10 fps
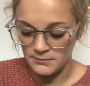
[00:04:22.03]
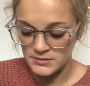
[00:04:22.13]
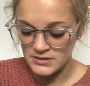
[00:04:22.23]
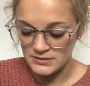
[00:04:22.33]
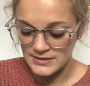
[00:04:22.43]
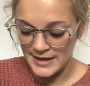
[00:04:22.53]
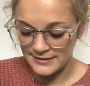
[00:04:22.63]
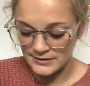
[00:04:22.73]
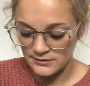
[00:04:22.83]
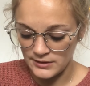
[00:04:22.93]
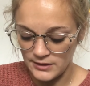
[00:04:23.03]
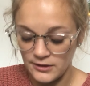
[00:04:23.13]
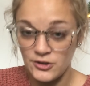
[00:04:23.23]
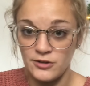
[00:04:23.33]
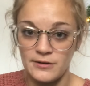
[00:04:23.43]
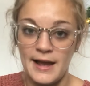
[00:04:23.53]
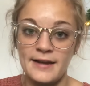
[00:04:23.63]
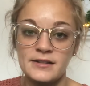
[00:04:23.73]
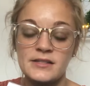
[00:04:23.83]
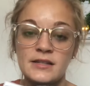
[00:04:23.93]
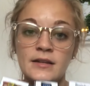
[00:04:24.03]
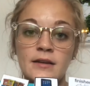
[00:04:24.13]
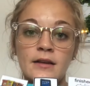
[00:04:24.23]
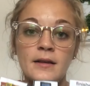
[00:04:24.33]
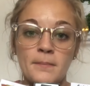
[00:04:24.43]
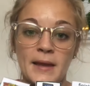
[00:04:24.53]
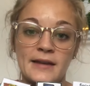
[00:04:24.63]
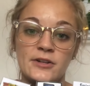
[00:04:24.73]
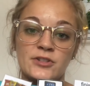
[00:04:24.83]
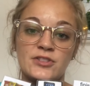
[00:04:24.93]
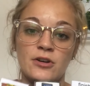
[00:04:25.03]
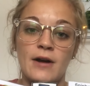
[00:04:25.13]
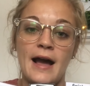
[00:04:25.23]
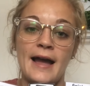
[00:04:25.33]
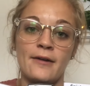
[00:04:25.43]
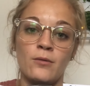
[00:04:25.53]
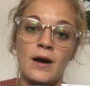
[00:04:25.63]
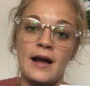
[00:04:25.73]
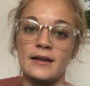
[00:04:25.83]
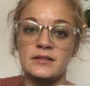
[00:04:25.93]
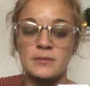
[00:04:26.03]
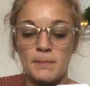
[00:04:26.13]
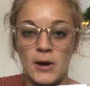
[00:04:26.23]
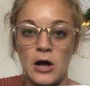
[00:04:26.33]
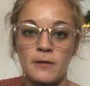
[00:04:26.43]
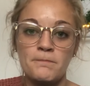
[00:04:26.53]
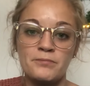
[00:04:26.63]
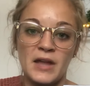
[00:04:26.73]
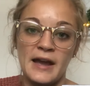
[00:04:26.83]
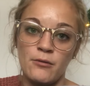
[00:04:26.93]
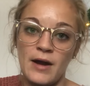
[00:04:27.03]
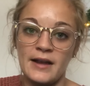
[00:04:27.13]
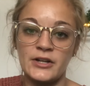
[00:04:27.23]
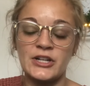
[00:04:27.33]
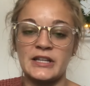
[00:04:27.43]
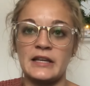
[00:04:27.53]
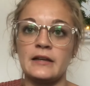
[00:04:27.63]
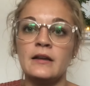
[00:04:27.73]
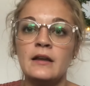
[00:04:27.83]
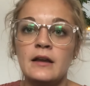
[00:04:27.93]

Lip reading: syntactically correct manner. So I want ball. I want cookie.